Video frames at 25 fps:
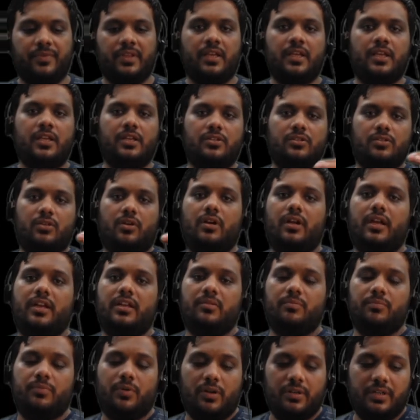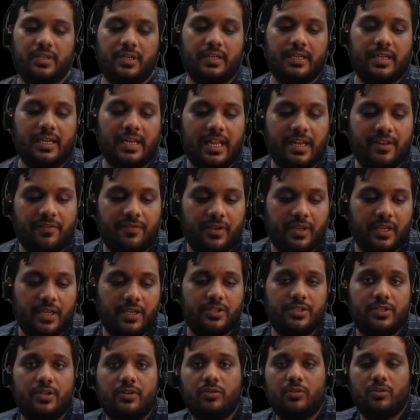So an important
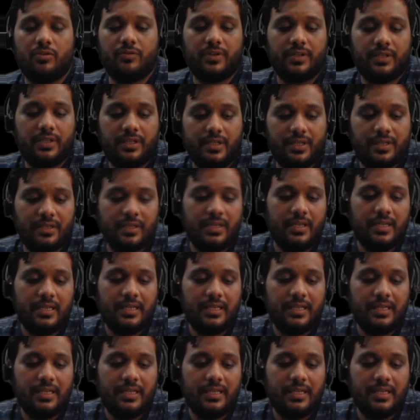clarification over here.